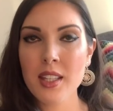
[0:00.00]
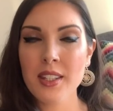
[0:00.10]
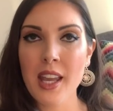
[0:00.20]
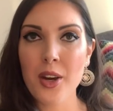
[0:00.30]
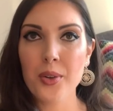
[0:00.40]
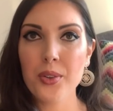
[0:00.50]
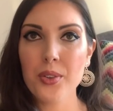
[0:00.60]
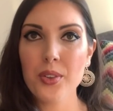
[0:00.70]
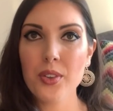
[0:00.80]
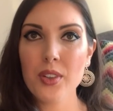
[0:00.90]
Now,
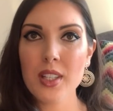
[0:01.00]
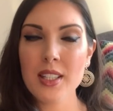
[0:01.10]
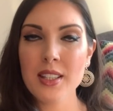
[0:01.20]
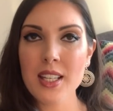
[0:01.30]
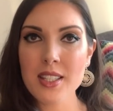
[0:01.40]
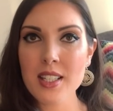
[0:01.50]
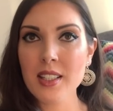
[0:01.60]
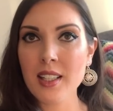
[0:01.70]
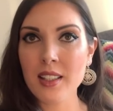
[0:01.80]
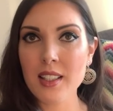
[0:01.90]

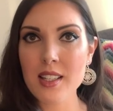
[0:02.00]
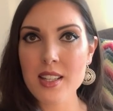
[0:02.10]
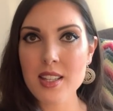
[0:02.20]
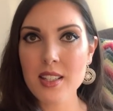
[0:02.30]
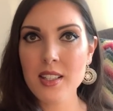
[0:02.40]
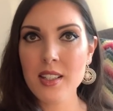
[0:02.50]
Nithyananda's